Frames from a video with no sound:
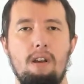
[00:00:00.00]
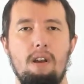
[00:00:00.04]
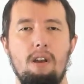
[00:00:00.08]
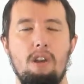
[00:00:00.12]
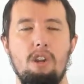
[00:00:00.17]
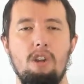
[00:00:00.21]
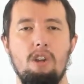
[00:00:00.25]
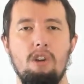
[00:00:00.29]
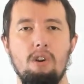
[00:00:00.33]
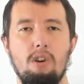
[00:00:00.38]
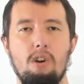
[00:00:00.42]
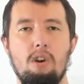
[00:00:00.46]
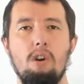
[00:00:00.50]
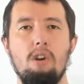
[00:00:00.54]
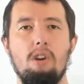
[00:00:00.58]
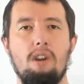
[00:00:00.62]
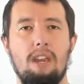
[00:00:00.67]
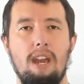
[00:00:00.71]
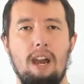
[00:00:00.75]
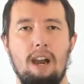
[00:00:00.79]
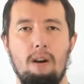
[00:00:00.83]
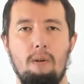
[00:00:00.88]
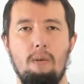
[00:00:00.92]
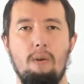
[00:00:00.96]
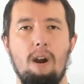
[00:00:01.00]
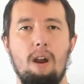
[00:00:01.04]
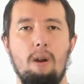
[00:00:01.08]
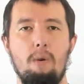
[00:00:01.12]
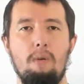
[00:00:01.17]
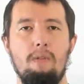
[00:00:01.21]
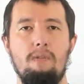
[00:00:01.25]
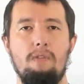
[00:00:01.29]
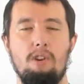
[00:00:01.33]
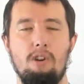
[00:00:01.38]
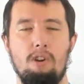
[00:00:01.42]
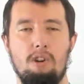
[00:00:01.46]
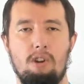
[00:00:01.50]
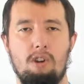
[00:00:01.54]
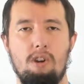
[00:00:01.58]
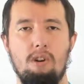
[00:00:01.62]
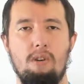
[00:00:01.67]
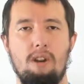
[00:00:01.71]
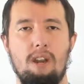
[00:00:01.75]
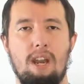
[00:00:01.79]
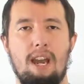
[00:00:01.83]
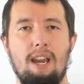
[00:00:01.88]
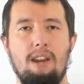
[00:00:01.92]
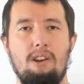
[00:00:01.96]
you could get away with just
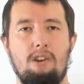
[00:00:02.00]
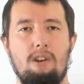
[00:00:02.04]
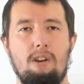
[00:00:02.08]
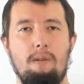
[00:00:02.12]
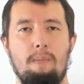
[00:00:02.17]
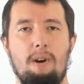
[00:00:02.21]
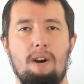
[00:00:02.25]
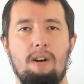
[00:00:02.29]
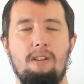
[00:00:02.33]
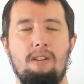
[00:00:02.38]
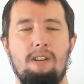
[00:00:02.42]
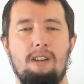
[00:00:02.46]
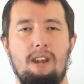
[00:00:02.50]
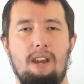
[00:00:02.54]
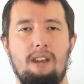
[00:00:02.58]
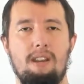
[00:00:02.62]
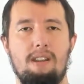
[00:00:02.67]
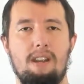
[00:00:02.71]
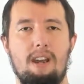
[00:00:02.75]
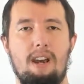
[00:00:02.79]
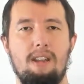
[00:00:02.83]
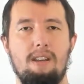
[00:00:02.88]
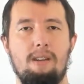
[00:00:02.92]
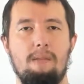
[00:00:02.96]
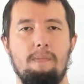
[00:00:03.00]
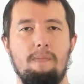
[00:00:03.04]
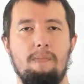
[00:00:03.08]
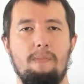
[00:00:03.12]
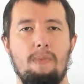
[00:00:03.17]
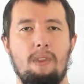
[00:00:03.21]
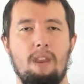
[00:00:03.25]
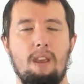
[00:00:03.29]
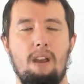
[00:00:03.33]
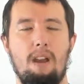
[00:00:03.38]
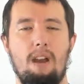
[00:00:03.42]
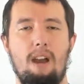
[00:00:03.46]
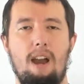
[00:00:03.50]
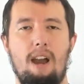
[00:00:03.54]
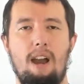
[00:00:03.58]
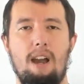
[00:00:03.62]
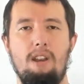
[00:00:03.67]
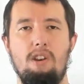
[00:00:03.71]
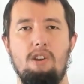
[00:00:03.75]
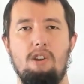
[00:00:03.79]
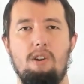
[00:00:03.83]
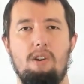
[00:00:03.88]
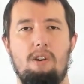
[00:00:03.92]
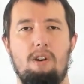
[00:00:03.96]
doing HTML and CSS,
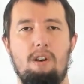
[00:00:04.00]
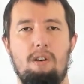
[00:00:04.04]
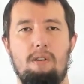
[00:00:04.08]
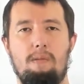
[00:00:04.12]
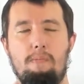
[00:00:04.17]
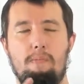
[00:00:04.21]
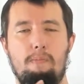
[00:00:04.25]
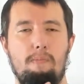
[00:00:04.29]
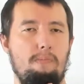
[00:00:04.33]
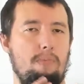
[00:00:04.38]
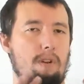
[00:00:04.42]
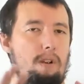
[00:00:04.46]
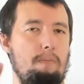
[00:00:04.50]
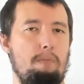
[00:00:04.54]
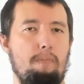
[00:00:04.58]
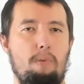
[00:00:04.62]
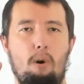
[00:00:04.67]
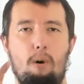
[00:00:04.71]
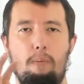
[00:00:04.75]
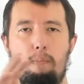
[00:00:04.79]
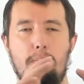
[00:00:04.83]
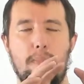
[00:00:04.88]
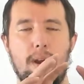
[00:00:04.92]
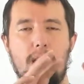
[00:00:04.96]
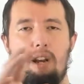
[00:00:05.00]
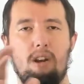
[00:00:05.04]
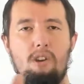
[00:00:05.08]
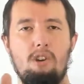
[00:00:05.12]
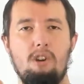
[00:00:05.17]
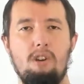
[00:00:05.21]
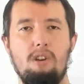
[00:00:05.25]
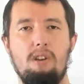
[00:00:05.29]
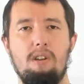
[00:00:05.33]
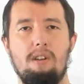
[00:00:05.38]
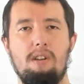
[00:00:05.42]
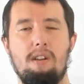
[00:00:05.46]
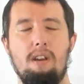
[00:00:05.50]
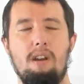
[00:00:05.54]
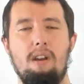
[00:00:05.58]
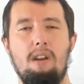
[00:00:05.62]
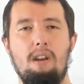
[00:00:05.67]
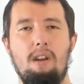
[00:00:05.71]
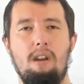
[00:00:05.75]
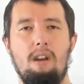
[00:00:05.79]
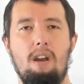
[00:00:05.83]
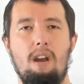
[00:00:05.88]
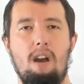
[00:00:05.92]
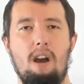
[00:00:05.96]
and you could import pictures
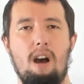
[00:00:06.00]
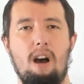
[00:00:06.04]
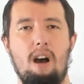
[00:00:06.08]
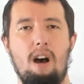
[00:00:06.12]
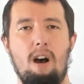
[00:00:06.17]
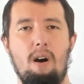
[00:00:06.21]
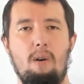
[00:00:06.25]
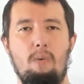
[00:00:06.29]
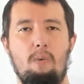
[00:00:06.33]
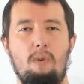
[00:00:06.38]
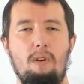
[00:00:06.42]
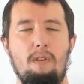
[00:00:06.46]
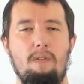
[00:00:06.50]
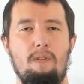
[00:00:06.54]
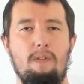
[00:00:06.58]
with